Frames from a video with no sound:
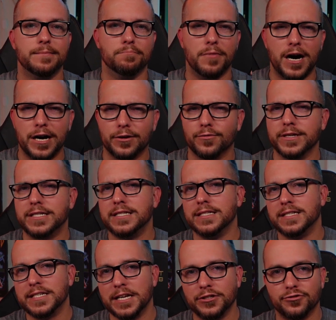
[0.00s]
moderates and
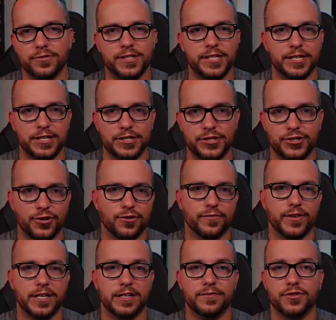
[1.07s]
centrists and
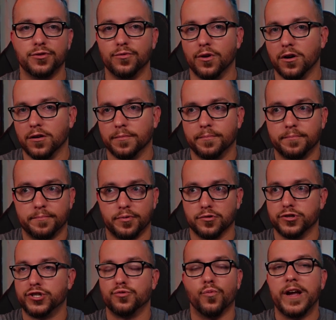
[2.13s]
conservatives who are
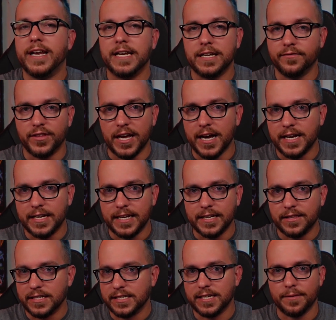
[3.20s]
persuaded of the idea
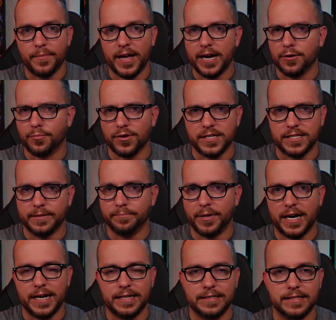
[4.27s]
that somehow President
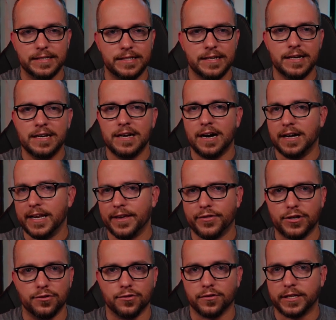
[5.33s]
Biden is
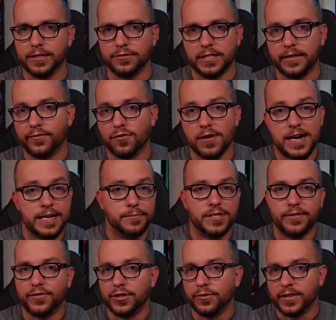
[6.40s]
unethical or guilty of crimes,
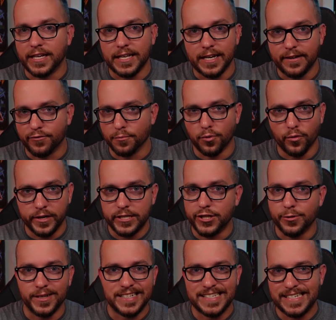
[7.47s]
even though they can never point to
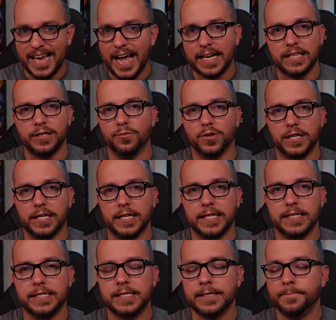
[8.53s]
you exactly what it
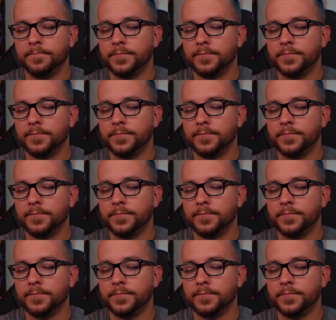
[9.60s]
is.